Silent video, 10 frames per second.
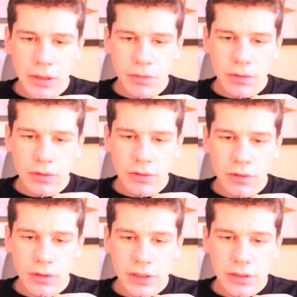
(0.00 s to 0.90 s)
people
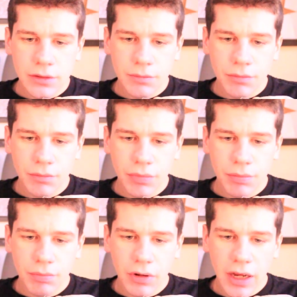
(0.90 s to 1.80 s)
do this?
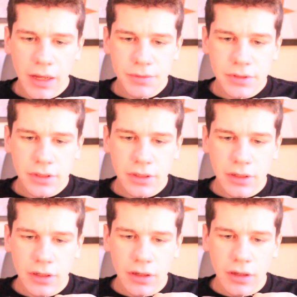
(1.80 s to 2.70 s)
Props
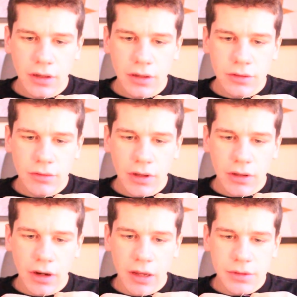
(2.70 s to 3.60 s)
to all the
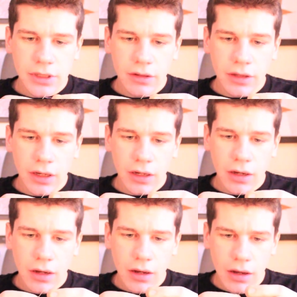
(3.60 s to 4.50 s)
grandmas out there.
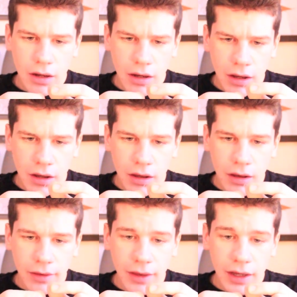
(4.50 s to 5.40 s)

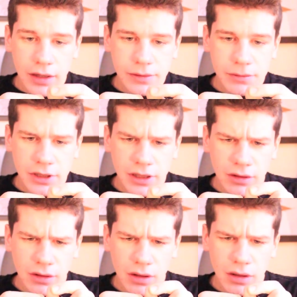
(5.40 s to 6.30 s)
They got some skill.